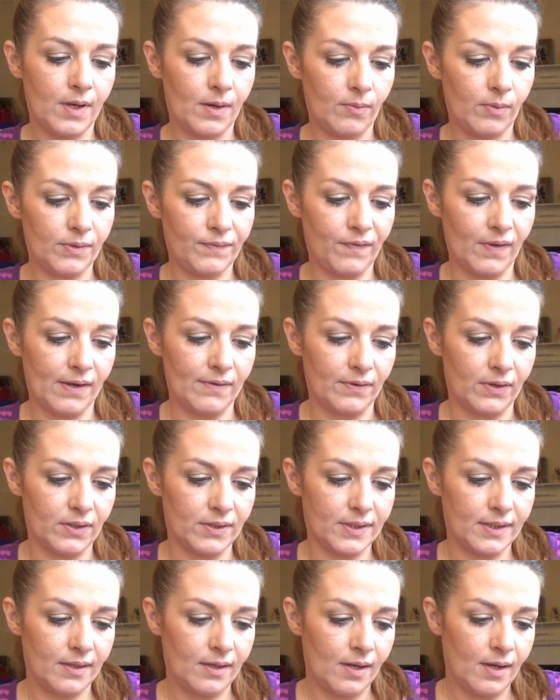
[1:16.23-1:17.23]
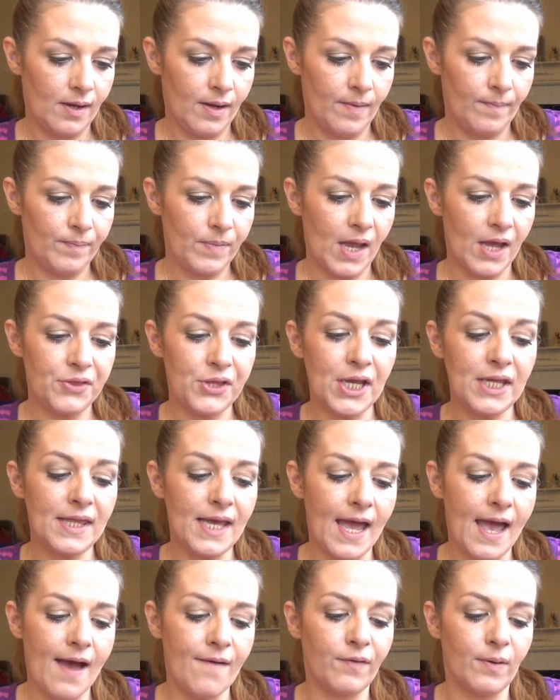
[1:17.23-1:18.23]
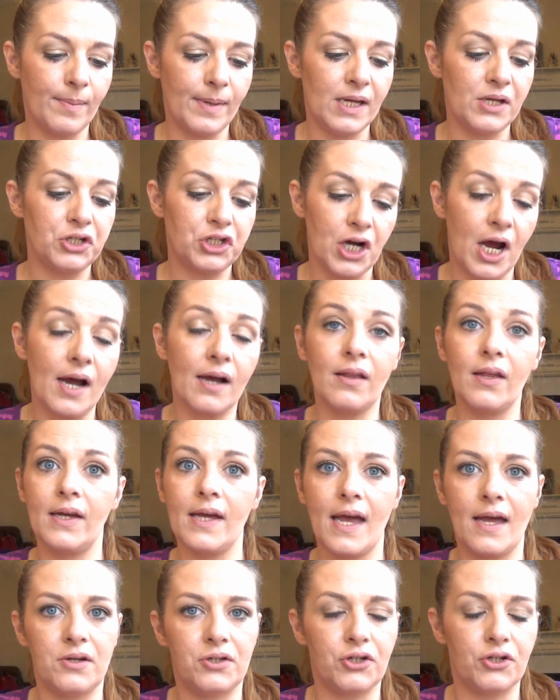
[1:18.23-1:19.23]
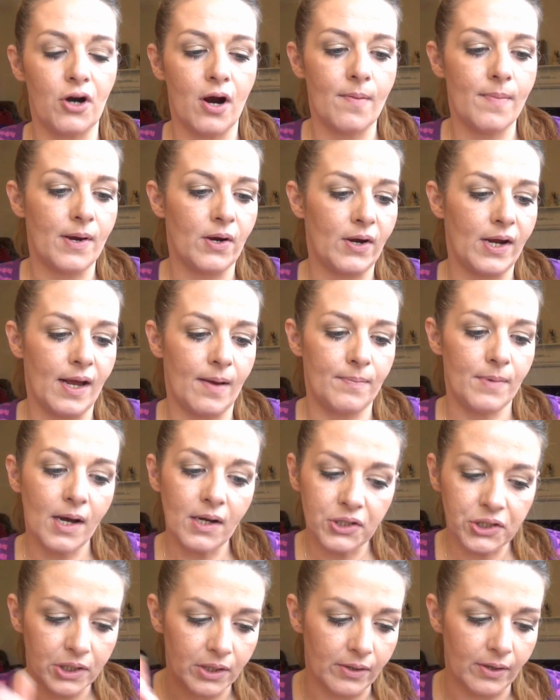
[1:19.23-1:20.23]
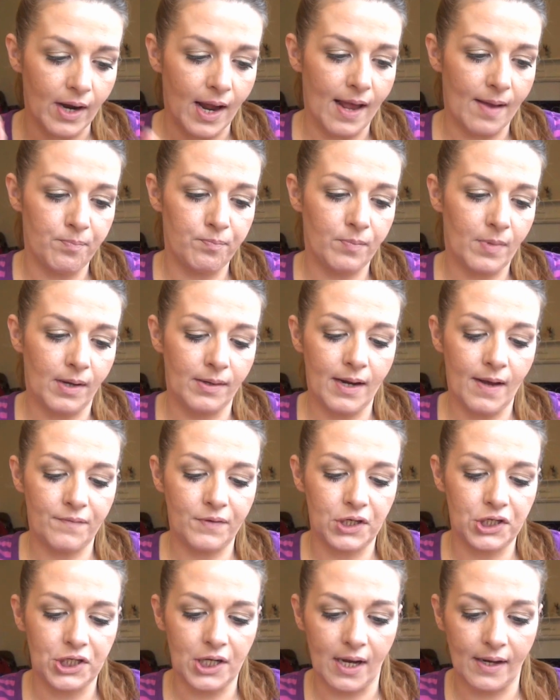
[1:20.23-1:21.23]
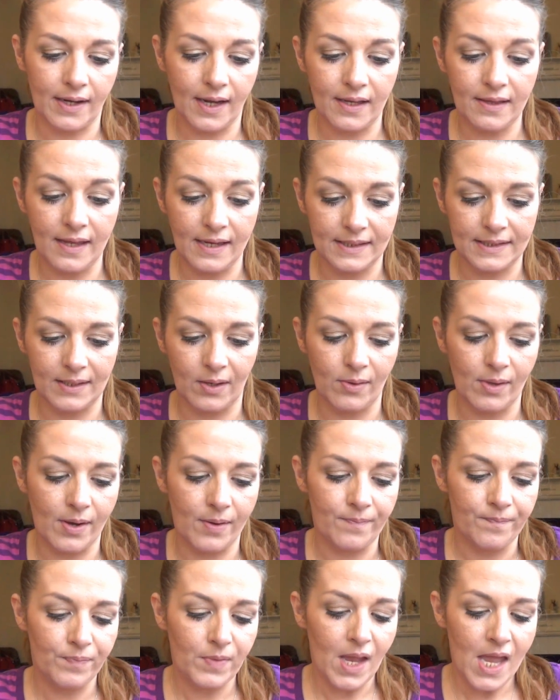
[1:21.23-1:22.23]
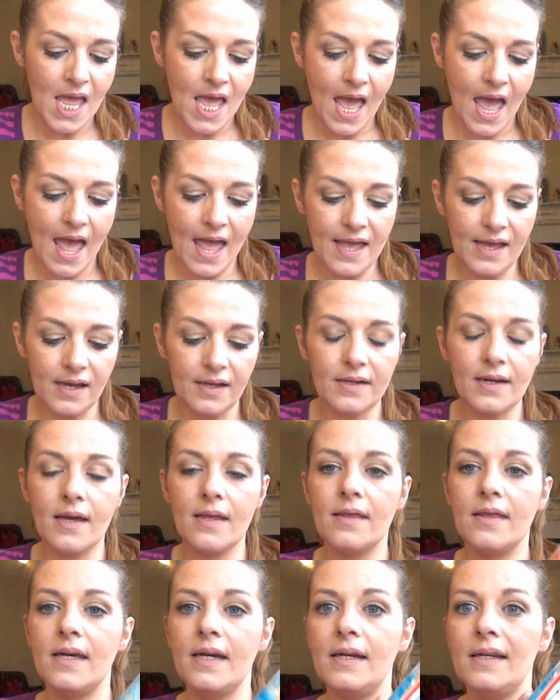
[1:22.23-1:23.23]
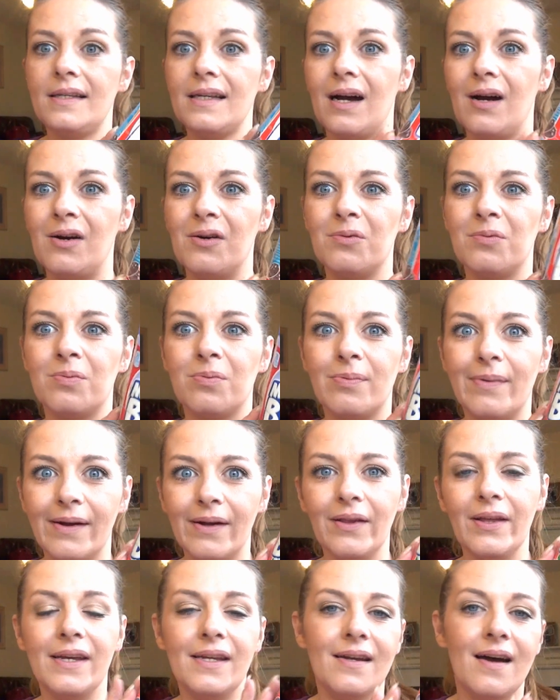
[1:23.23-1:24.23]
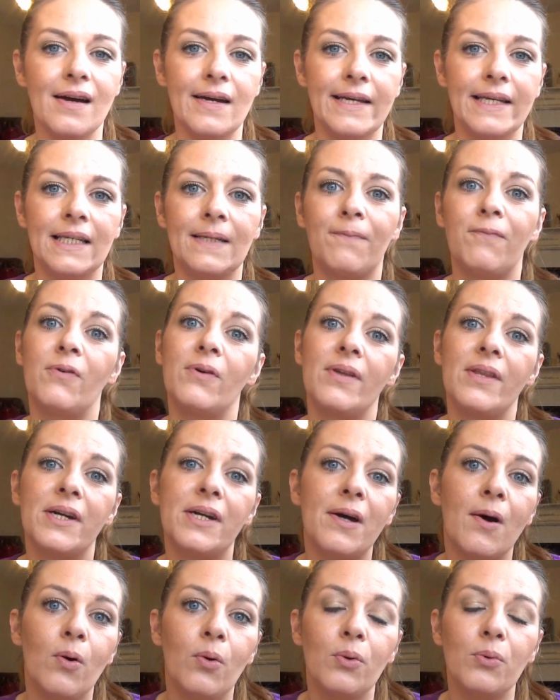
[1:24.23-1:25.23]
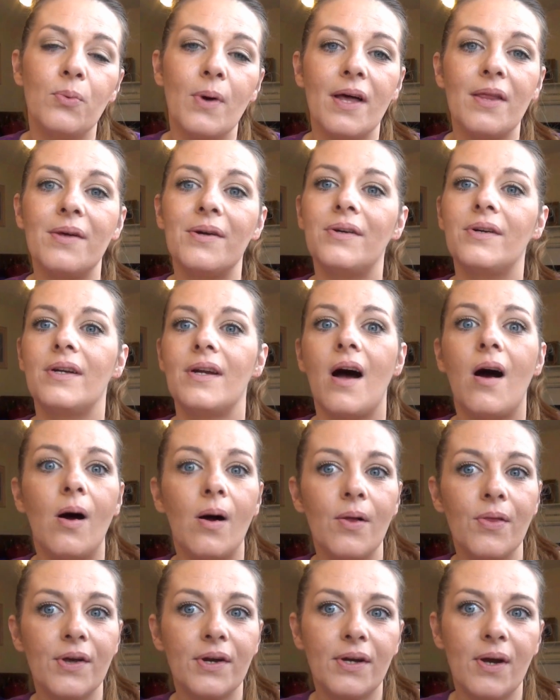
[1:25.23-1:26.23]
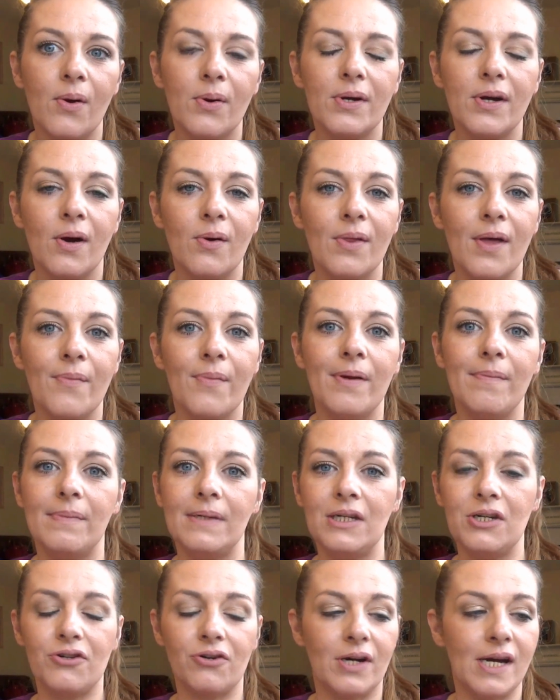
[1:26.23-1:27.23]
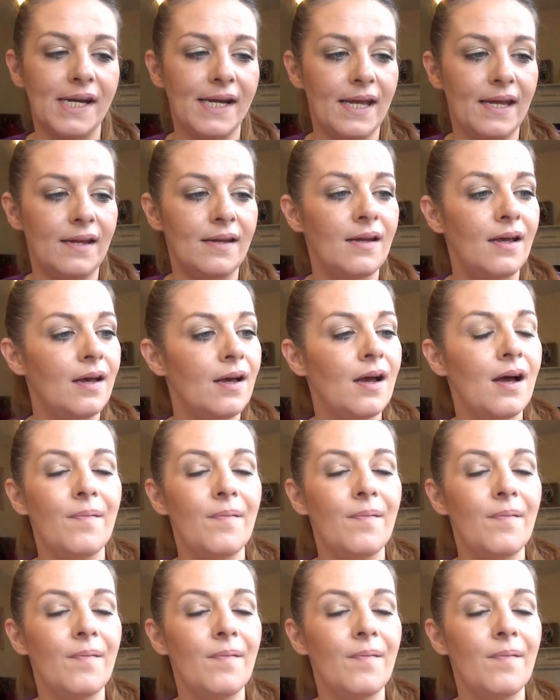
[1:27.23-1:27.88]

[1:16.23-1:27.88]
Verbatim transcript: what flavors? I think they have them in chocolate and strawberry. I'm not sure. I, would have to check. I think so, though. And these are really nice for the cold weather and all the cocoa that we've been drinking